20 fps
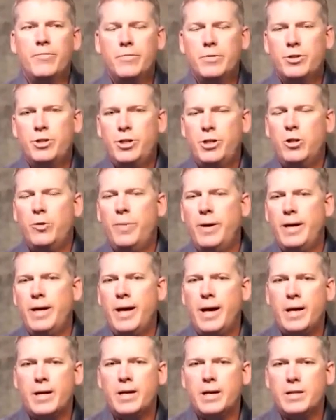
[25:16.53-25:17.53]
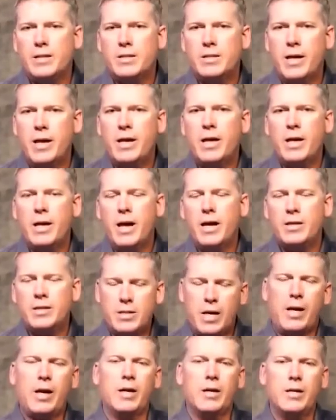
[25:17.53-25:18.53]
GOP candidates take a
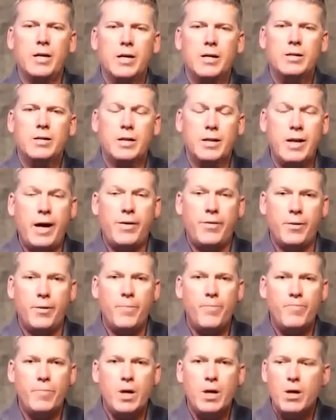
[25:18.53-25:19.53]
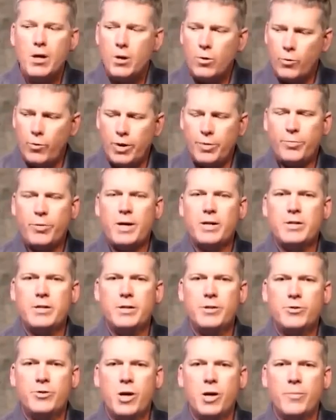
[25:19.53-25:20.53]
stand together with
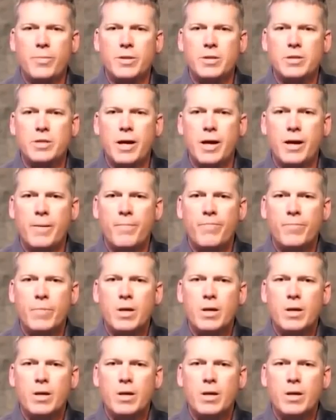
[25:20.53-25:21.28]
President Trump and say,